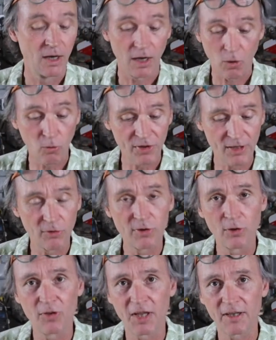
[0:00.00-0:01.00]
Also
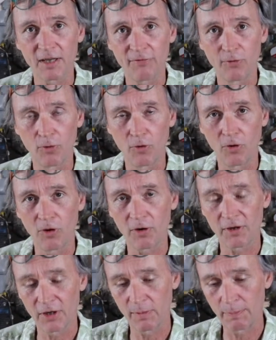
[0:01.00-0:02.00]
do this if you're
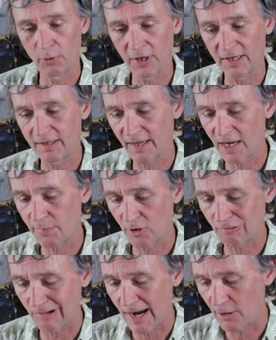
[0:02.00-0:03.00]
going to be putting tape
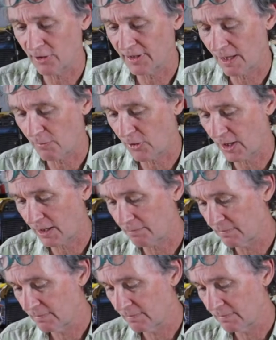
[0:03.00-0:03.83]
around something.